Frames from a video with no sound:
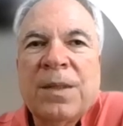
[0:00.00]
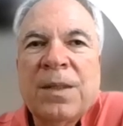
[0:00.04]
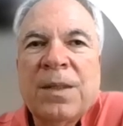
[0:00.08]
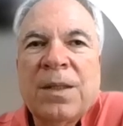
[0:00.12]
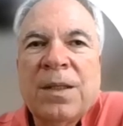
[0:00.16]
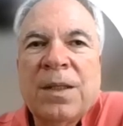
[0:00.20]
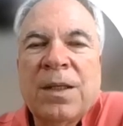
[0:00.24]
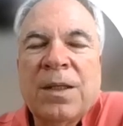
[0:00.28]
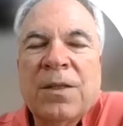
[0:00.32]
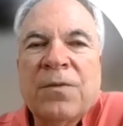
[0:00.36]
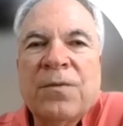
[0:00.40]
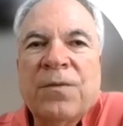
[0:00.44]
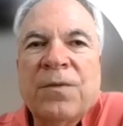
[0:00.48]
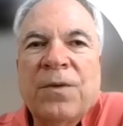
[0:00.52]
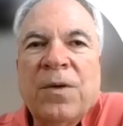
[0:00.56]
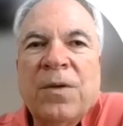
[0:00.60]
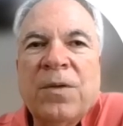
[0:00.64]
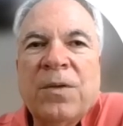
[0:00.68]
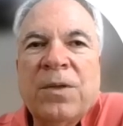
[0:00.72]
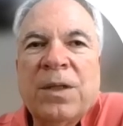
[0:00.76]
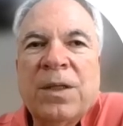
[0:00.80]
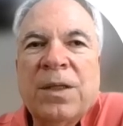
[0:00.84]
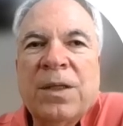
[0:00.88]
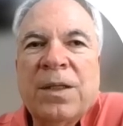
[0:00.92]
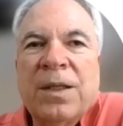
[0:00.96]
is
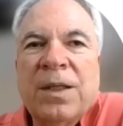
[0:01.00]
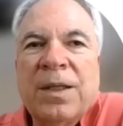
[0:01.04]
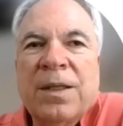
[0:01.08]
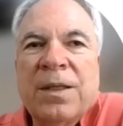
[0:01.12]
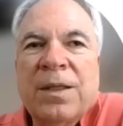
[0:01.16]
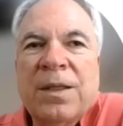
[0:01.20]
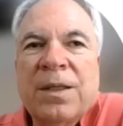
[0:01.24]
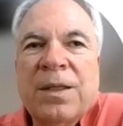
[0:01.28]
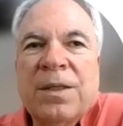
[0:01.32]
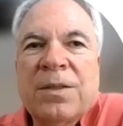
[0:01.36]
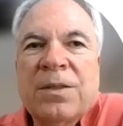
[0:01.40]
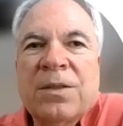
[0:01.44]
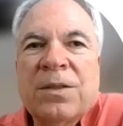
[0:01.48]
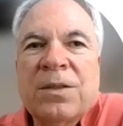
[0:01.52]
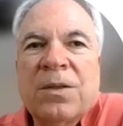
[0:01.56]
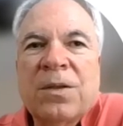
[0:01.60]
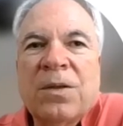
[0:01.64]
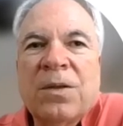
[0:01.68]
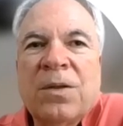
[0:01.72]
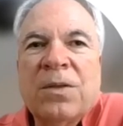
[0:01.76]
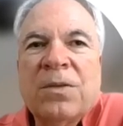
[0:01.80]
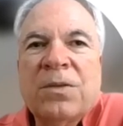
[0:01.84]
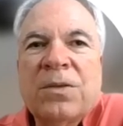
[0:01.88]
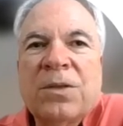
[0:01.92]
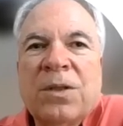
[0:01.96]
folding like this,
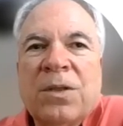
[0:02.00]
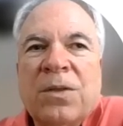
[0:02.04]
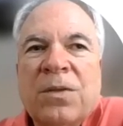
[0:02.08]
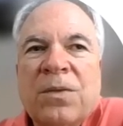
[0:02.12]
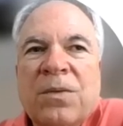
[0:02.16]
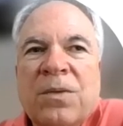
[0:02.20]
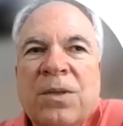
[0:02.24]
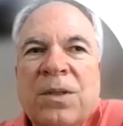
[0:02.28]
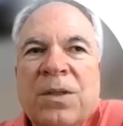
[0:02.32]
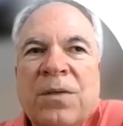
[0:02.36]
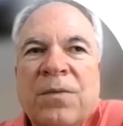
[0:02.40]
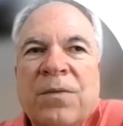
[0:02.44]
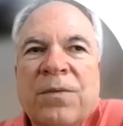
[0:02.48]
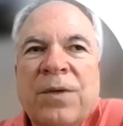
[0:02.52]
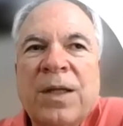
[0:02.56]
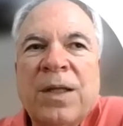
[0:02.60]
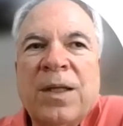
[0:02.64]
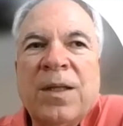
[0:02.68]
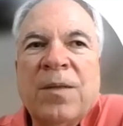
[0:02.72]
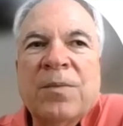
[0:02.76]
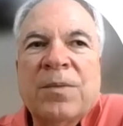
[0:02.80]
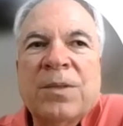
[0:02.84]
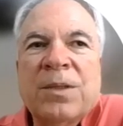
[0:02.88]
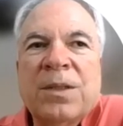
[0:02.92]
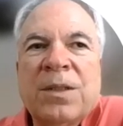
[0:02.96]
also what
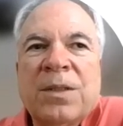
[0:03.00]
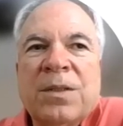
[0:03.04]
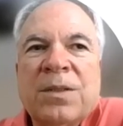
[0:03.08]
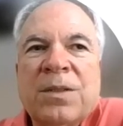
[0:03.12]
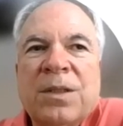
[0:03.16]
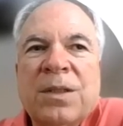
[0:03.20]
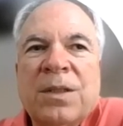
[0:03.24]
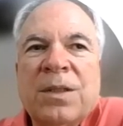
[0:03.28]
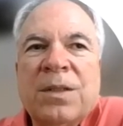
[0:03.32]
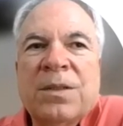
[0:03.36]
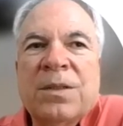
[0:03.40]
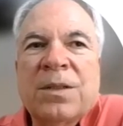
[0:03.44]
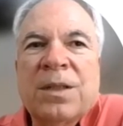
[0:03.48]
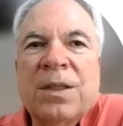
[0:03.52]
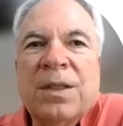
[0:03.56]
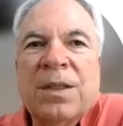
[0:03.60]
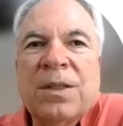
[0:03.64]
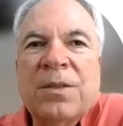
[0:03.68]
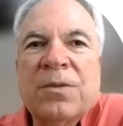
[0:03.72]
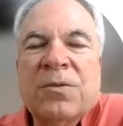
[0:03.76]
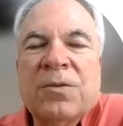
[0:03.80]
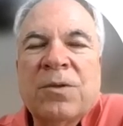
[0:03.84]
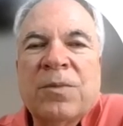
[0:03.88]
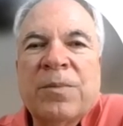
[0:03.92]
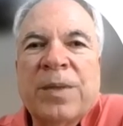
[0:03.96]
develops is these
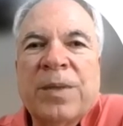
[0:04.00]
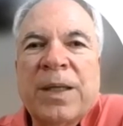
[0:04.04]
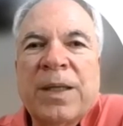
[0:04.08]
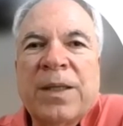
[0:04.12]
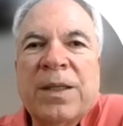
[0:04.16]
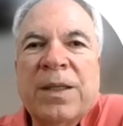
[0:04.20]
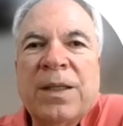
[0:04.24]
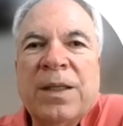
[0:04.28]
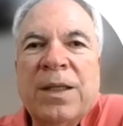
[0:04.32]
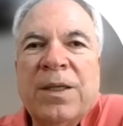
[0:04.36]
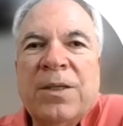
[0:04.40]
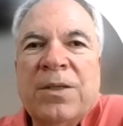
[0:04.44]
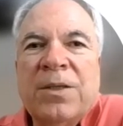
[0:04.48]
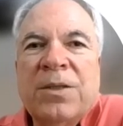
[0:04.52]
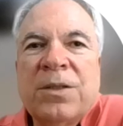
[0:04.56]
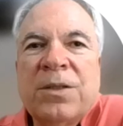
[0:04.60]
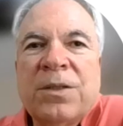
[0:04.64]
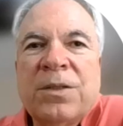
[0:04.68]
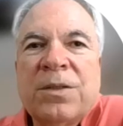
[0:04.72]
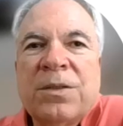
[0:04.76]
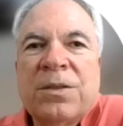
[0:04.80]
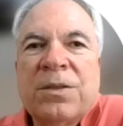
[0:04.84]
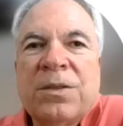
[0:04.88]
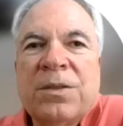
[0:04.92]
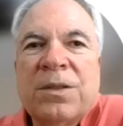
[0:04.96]

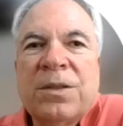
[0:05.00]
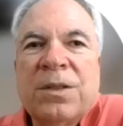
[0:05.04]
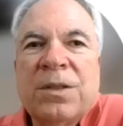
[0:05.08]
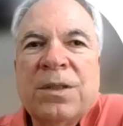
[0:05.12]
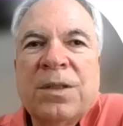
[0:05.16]
trabeculations